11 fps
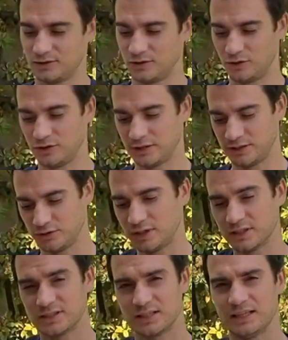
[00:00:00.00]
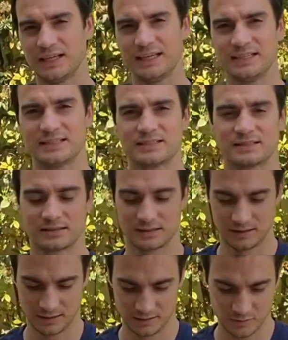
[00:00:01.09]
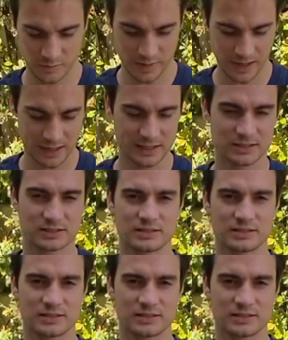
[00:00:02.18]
all that you can see, it's based